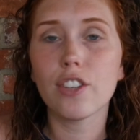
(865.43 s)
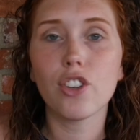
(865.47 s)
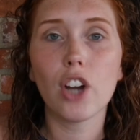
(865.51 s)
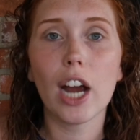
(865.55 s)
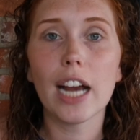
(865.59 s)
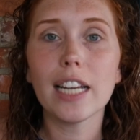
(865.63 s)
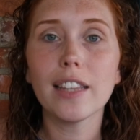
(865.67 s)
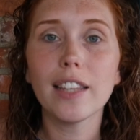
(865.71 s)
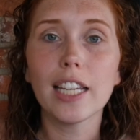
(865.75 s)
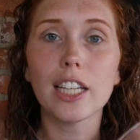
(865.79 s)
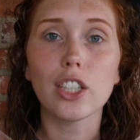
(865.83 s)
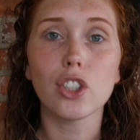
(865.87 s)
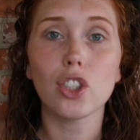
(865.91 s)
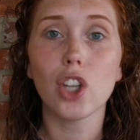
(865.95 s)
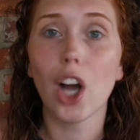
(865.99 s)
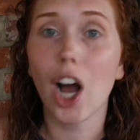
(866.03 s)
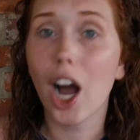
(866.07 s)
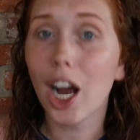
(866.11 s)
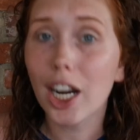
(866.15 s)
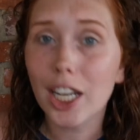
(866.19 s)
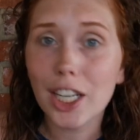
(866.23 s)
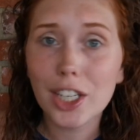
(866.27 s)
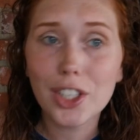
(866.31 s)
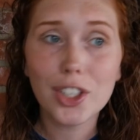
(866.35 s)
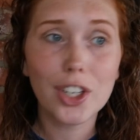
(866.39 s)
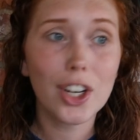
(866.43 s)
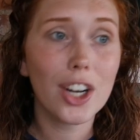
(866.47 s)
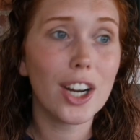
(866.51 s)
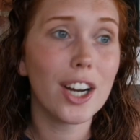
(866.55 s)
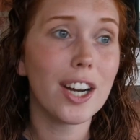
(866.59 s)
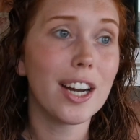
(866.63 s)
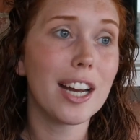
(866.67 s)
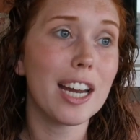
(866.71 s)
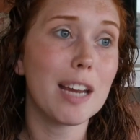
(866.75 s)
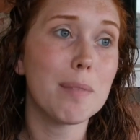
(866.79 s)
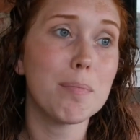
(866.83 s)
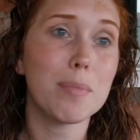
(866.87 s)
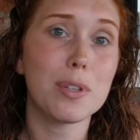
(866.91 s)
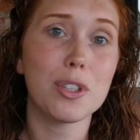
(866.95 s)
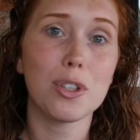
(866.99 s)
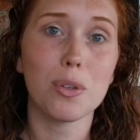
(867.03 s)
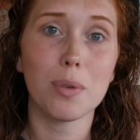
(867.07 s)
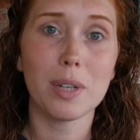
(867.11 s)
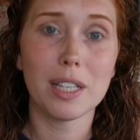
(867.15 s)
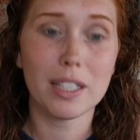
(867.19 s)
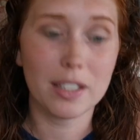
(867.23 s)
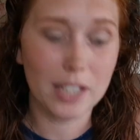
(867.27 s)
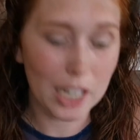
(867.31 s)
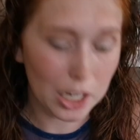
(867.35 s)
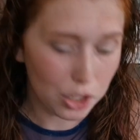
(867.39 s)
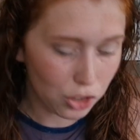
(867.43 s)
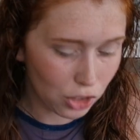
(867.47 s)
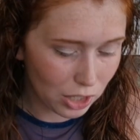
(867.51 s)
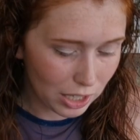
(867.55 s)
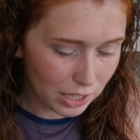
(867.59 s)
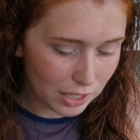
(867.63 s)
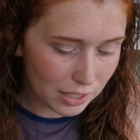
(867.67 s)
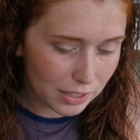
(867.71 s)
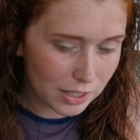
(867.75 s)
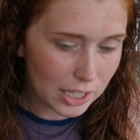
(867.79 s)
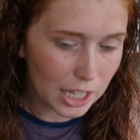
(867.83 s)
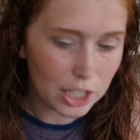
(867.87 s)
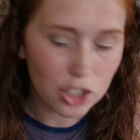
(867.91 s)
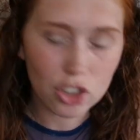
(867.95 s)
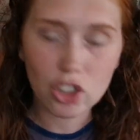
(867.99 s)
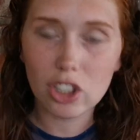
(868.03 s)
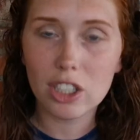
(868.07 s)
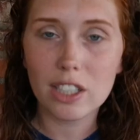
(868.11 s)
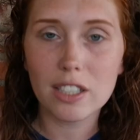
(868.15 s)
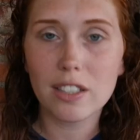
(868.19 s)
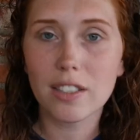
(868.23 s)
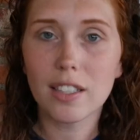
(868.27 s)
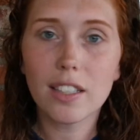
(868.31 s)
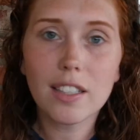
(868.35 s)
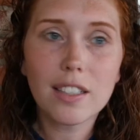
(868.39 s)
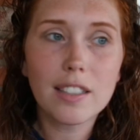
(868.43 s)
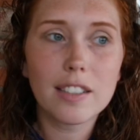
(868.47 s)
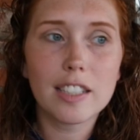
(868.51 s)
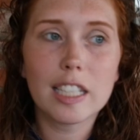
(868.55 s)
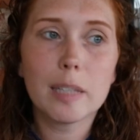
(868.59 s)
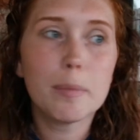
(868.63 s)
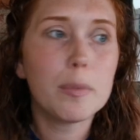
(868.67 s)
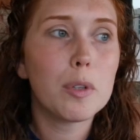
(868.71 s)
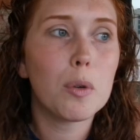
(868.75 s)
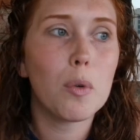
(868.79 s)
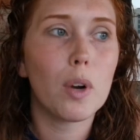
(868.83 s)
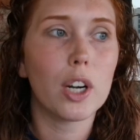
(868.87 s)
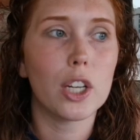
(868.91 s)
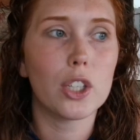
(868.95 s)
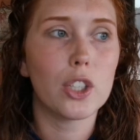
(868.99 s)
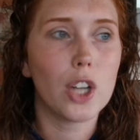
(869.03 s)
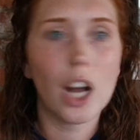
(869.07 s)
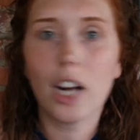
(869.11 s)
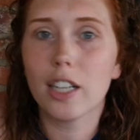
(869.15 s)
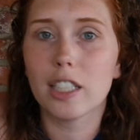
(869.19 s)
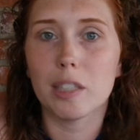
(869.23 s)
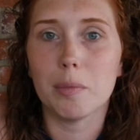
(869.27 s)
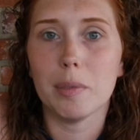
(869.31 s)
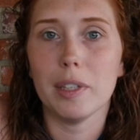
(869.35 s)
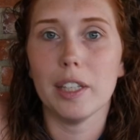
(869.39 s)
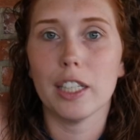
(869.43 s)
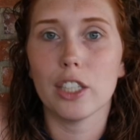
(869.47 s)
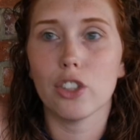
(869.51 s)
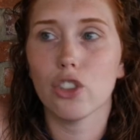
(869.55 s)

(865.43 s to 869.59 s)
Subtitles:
tried like talking to her in between sessions and she just didn't seem to want to talk to me.